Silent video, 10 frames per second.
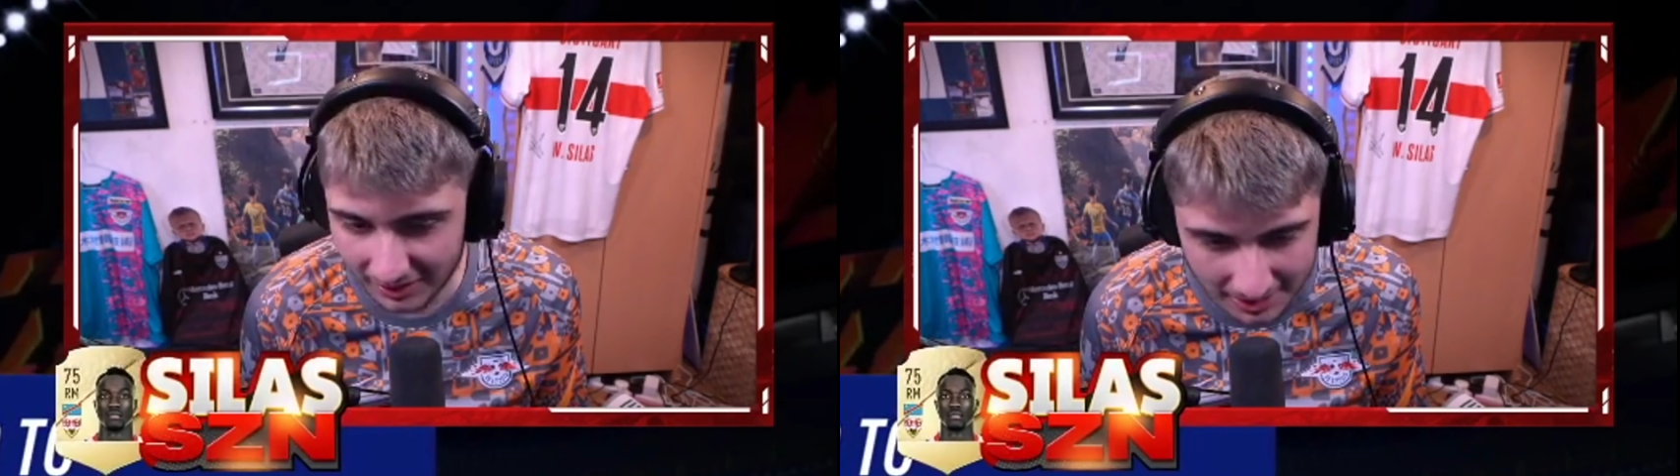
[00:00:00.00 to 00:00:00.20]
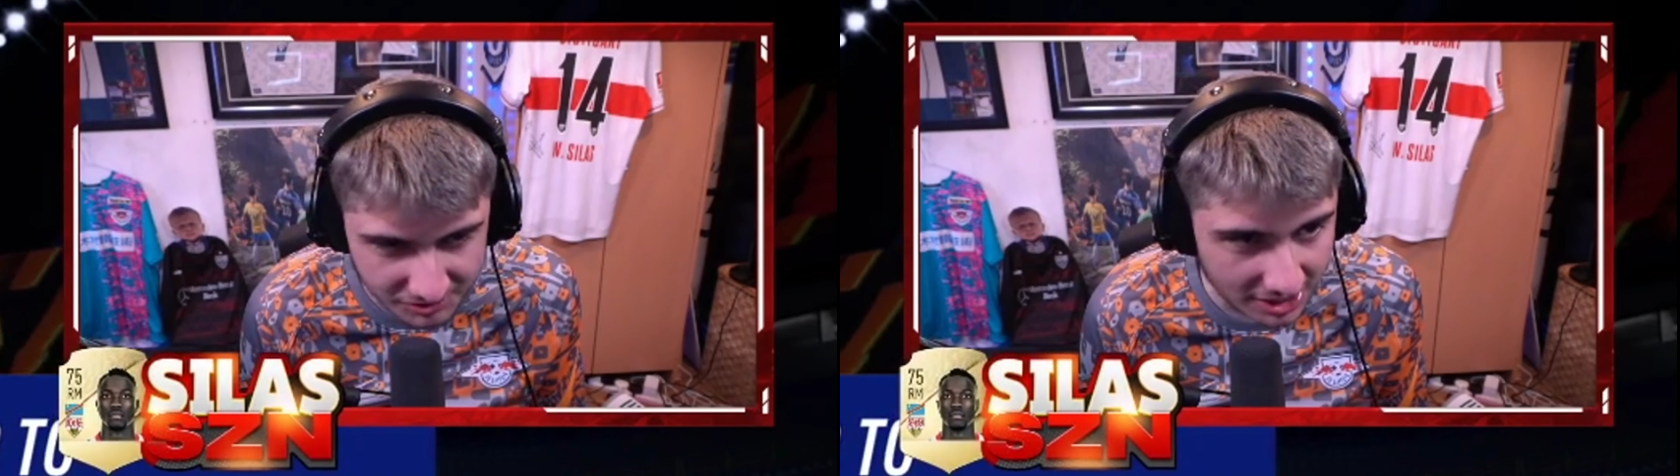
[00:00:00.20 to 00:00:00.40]

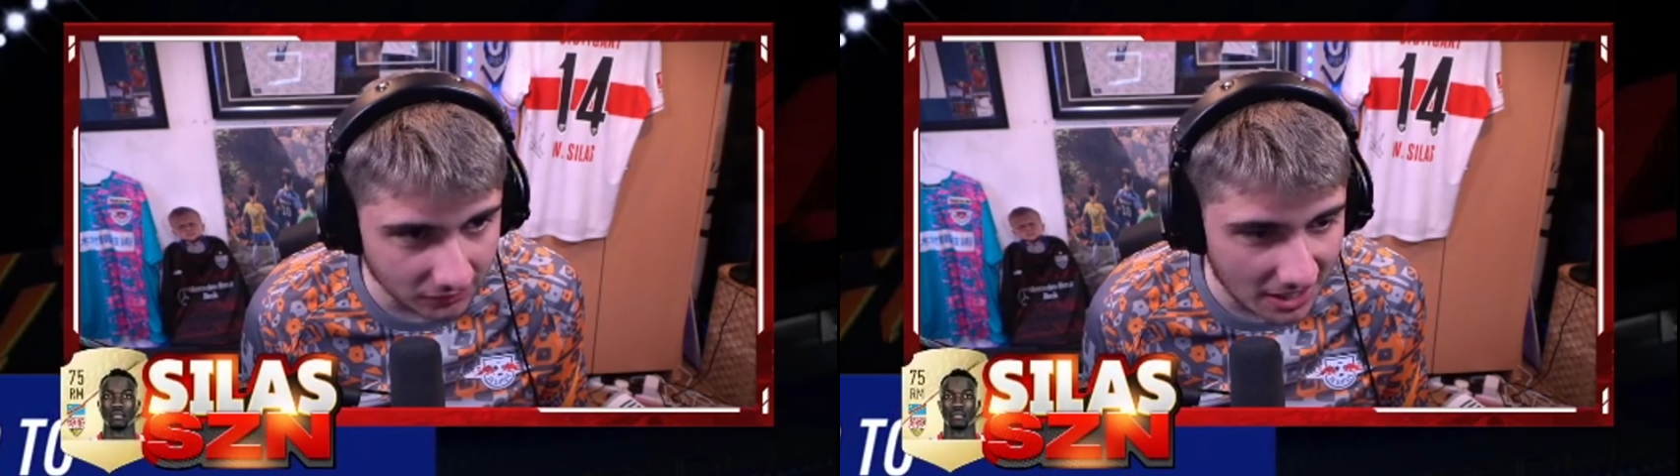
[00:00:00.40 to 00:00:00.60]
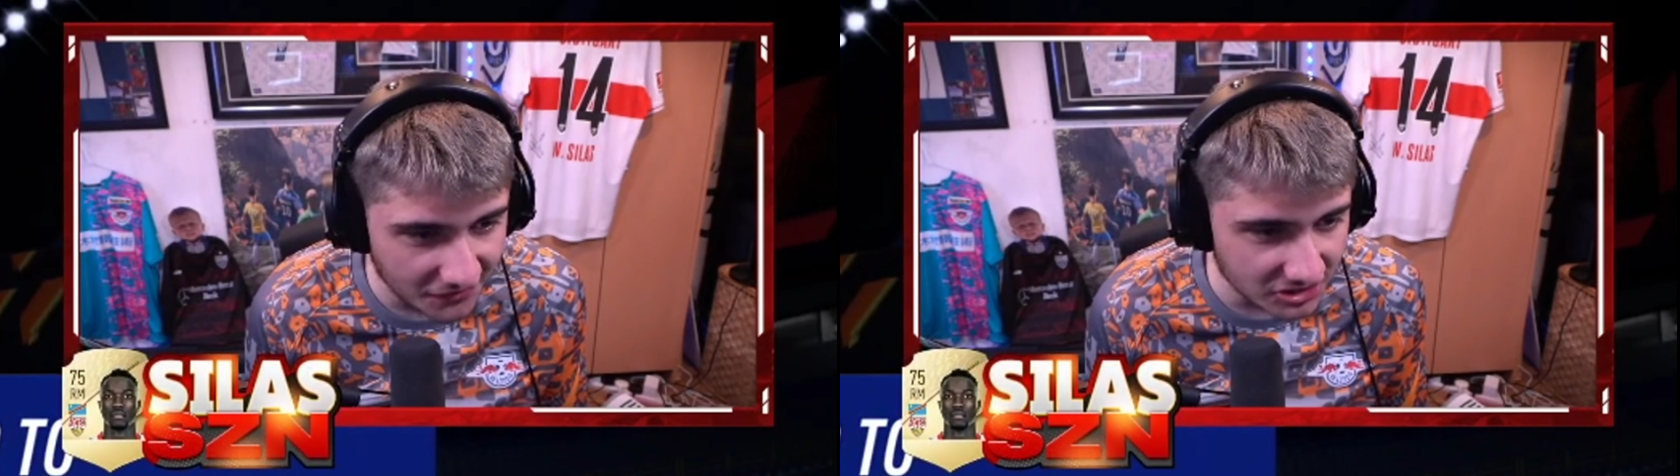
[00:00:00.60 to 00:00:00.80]
For clip
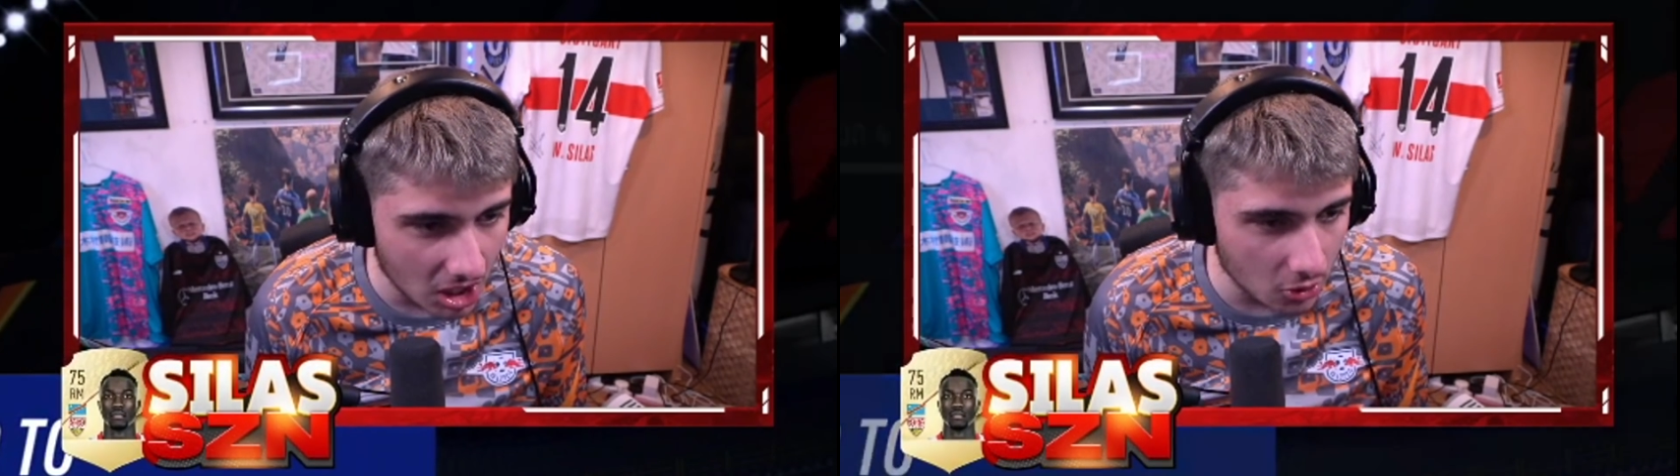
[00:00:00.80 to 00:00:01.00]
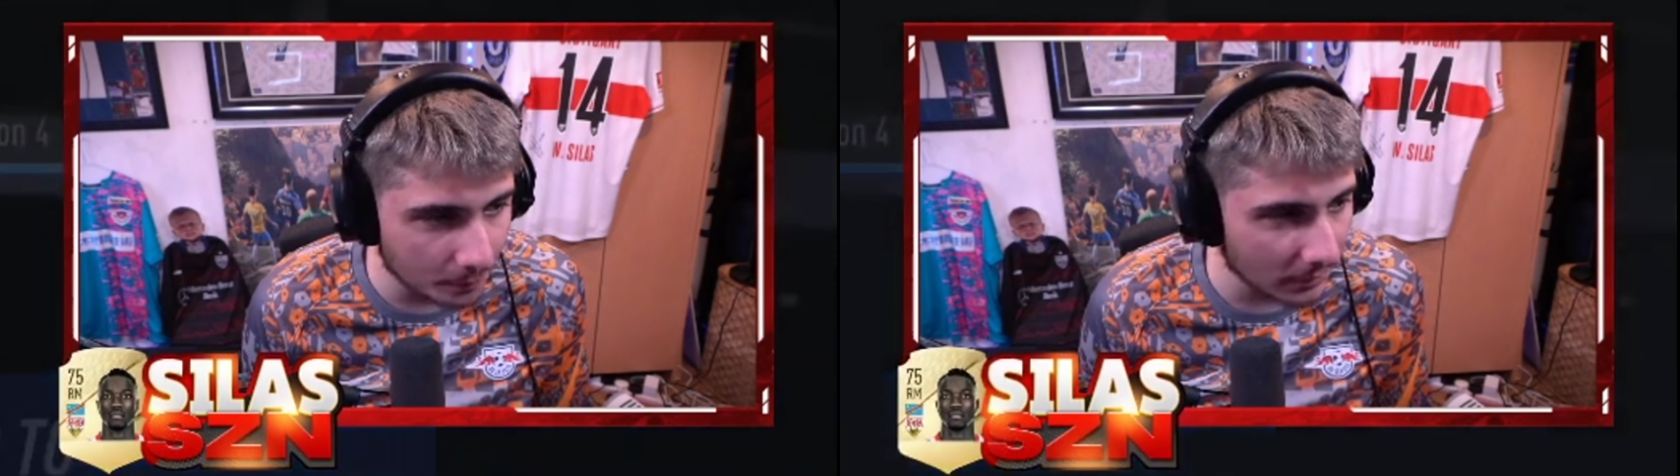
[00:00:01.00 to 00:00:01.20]
channel
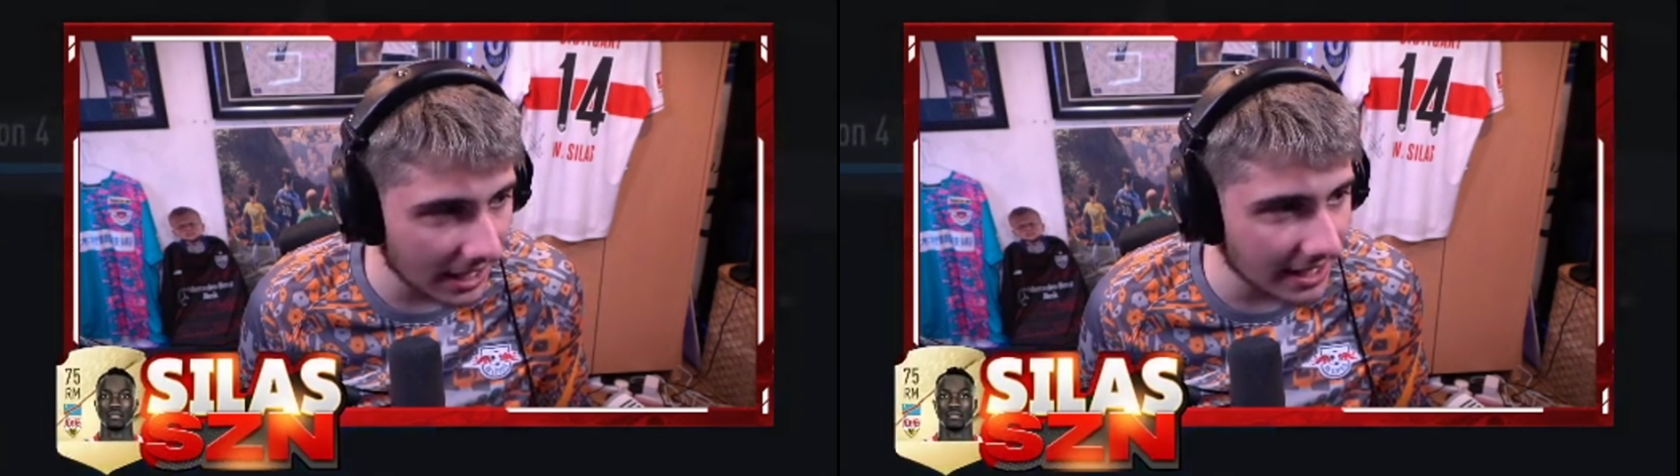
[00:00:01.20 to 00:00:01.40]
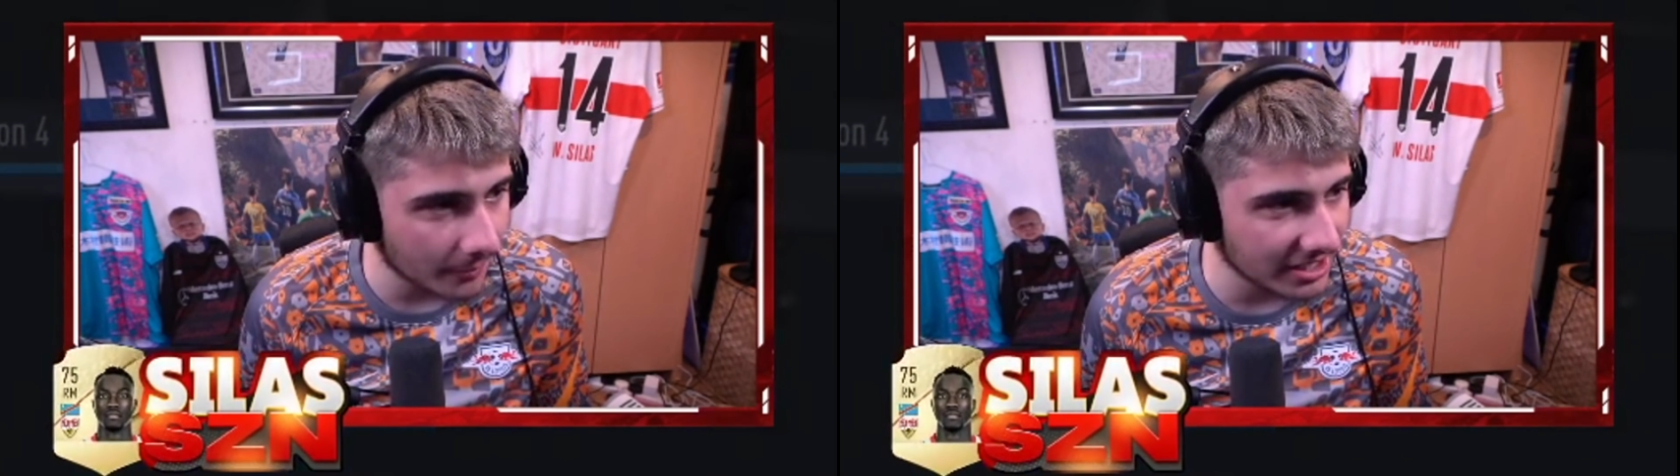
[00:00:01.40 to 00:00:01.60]
reference, I will
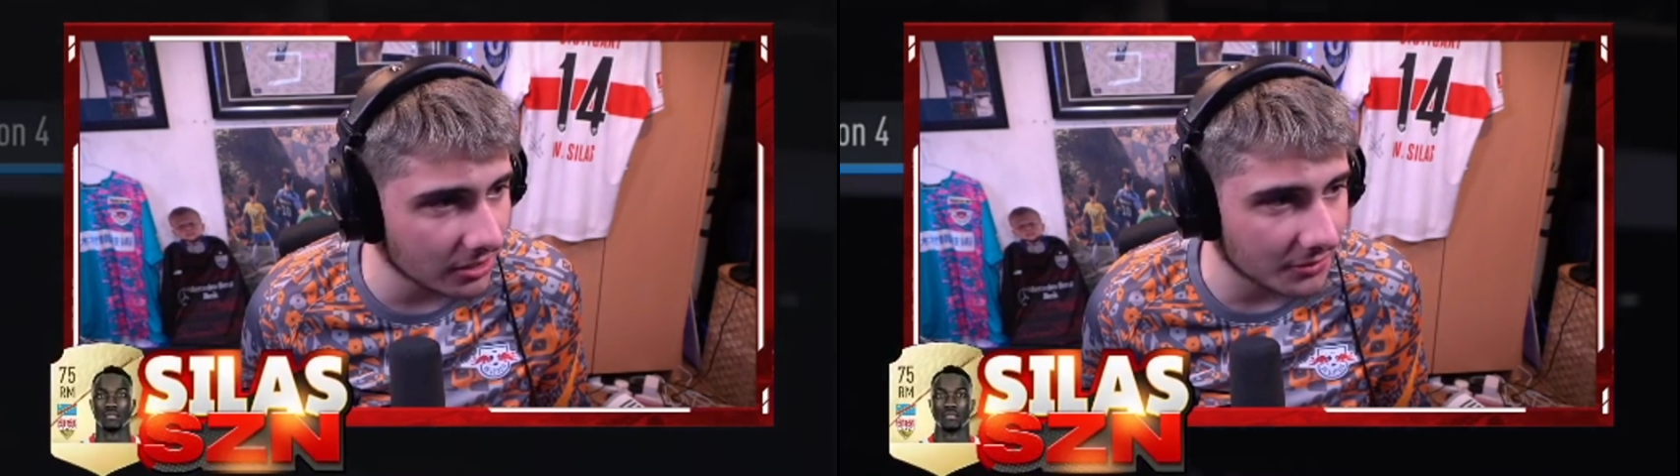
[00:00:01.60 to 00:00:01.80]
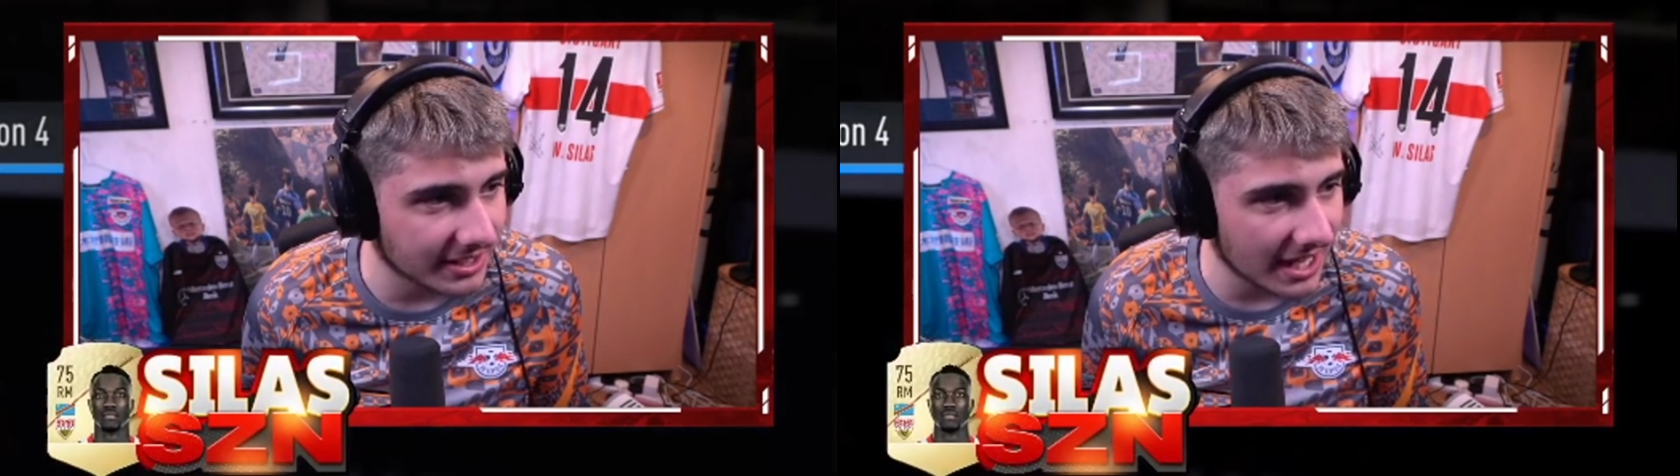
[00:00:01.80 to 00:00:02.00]
play. I
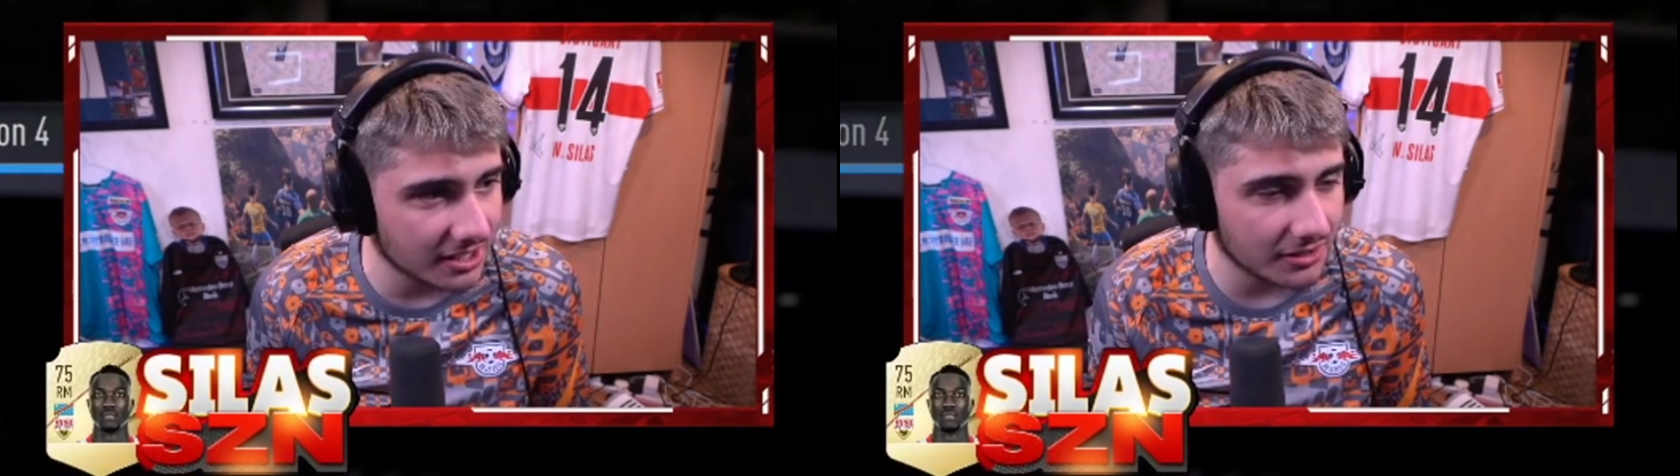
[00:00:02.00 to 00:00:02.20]
mean, you don't care.